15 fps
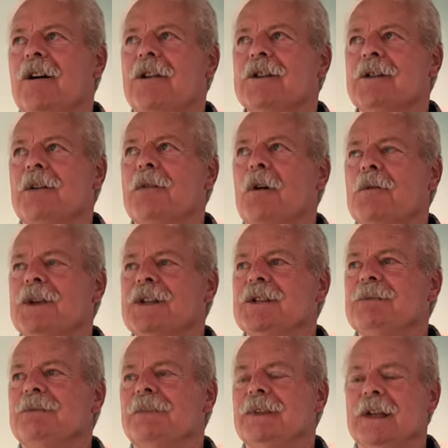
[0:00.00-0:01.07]
Also, I've always
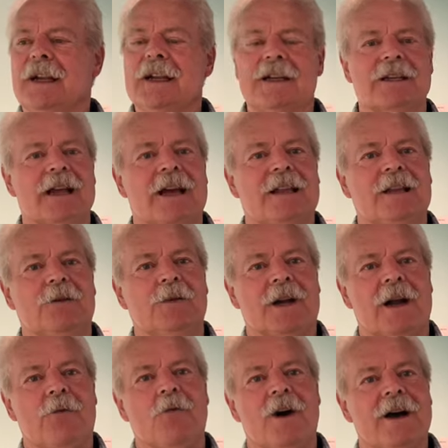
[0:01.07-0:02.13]
done exactly what
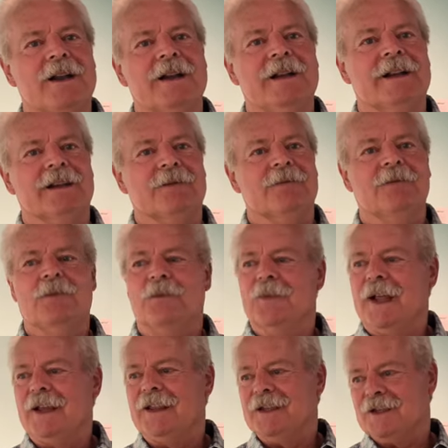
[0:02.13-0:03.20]
I wanted, and
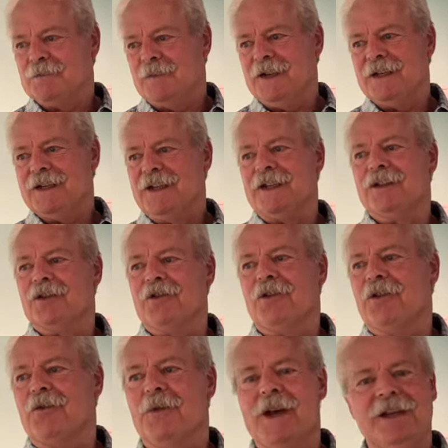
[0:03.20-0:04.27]
like this piece, the eternal
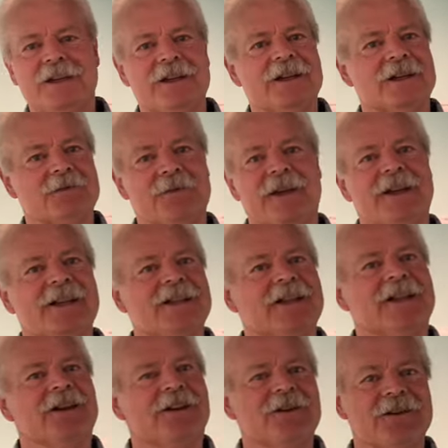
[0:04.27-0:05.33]
question is, but is
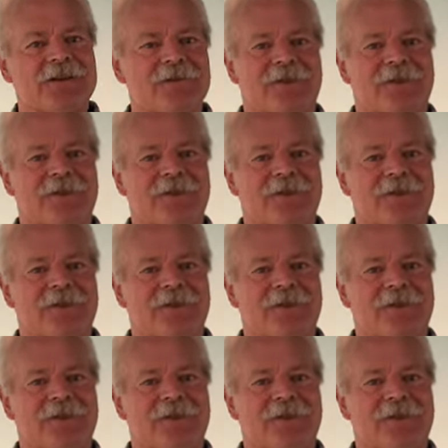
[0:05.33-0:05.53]
it art?